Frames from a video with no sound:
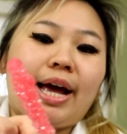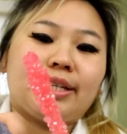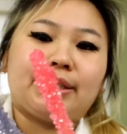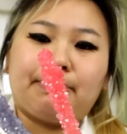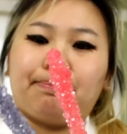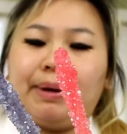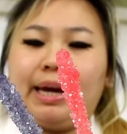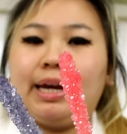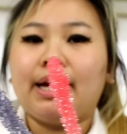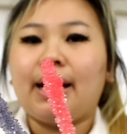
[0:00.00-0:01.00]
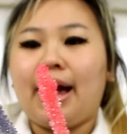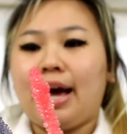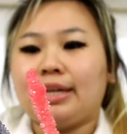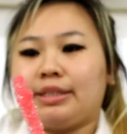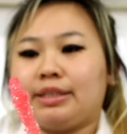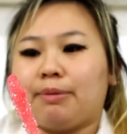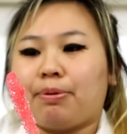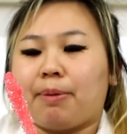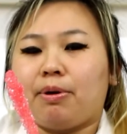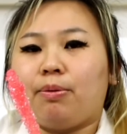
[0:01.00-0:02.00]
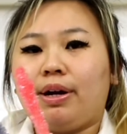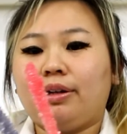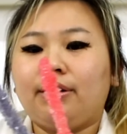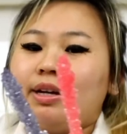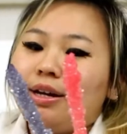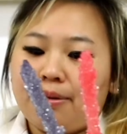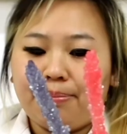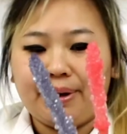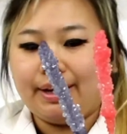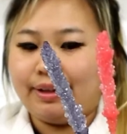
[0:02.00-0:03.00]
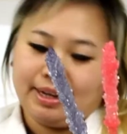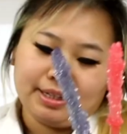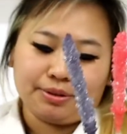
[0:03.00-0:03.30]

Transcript: as big as the purple one, but it's